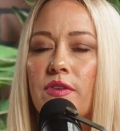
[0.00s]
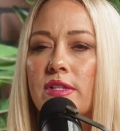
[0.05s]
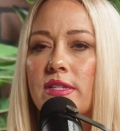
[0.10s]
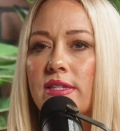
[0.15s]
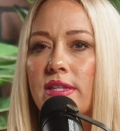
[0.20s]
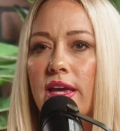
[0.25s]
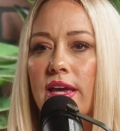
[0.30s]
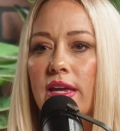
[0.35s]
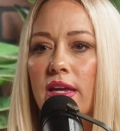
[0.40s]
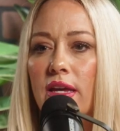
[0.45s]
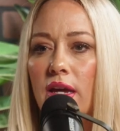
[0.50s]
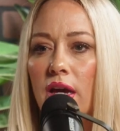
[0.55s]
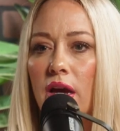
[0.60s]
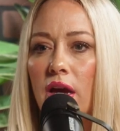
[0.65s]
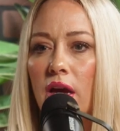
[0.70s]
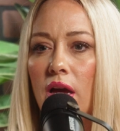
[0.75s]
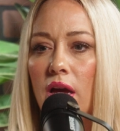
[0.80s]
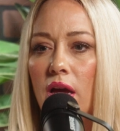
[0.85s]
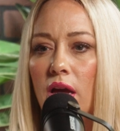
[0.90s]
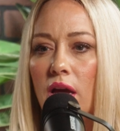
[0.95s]
it's like,
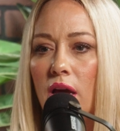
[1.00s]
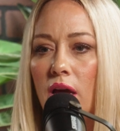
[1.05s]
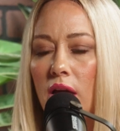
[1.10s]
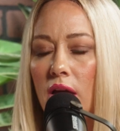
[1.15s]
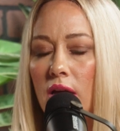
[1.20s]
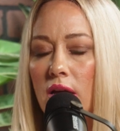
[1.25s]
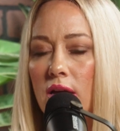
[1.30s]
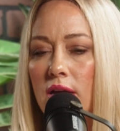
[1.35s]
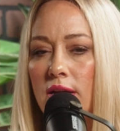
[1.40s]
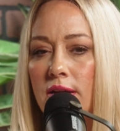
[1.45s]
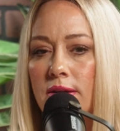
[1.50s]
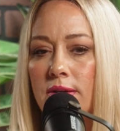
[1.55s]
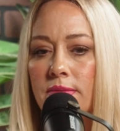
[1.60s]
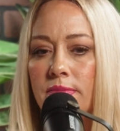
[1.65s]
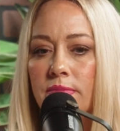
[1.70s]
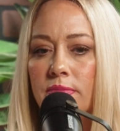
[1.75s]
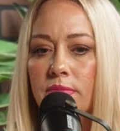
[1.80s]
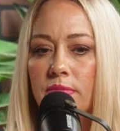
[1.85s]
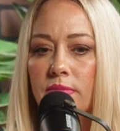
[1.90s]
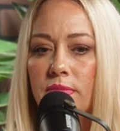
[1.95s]

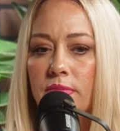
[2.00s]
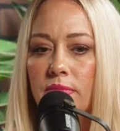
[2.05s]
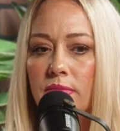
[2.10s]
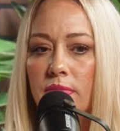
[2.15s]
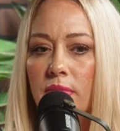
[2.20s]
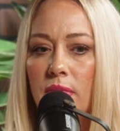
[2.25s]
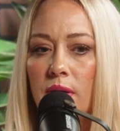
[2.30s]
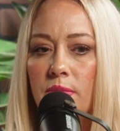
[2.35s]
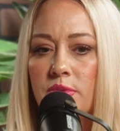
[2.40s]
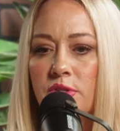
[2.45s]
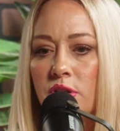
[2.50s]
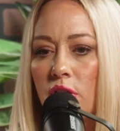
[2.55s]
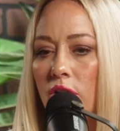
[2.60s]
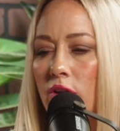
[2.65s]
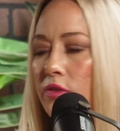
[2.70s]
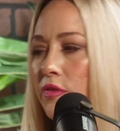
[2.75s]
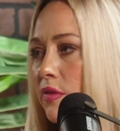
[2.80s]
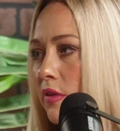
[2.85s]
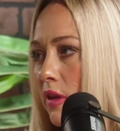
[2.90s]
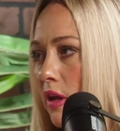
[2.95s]
I'm sorry
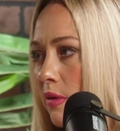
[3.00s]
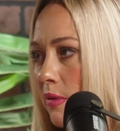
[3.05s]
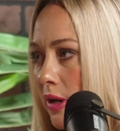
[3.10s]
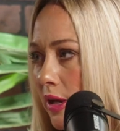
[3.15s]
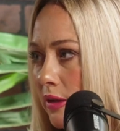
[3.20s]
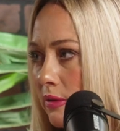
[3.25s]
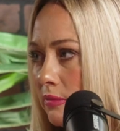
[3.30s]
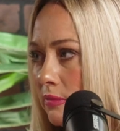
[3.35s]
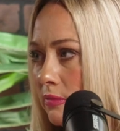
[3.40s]
you feel that way.